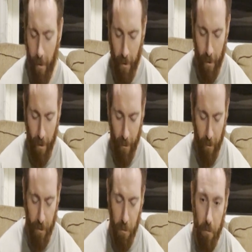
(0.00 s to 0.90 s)
I
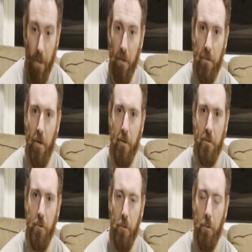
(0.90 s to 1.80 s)
went to a military
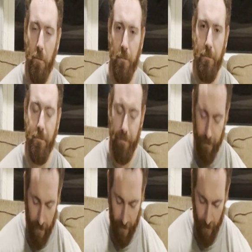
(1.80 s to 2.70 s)
school,
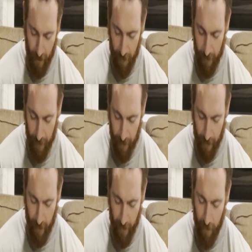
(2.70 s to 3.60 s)
so
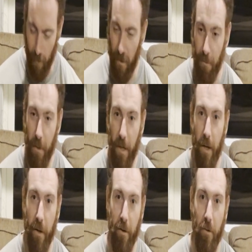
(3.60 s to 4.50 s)
once we
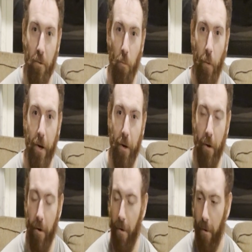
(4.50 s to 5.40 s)
got
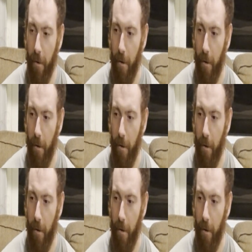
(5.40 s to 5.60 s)
winter